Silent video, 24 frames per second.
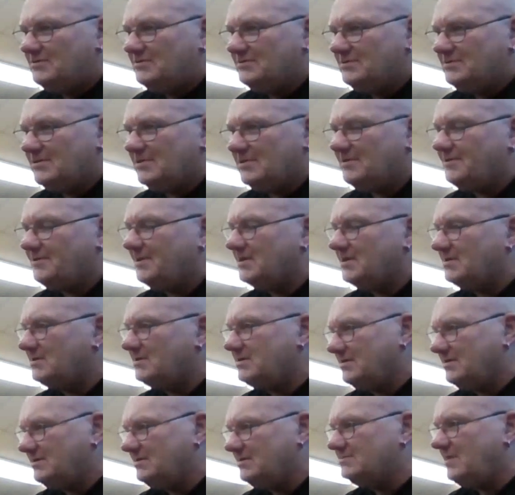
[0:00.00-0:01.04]

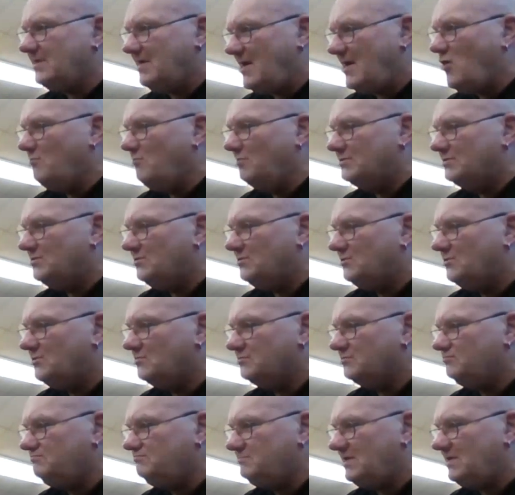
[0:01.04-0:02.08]
Albert
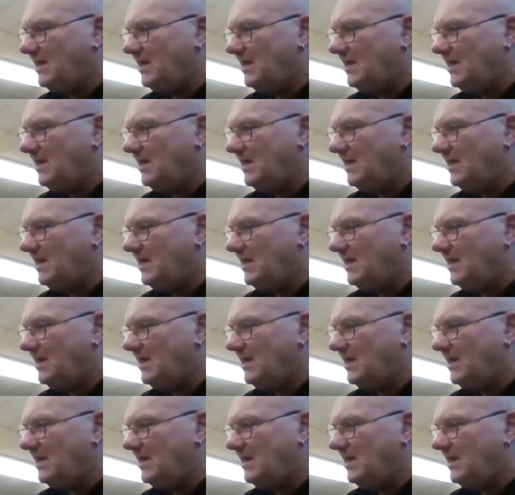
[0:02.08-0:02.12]
Hall,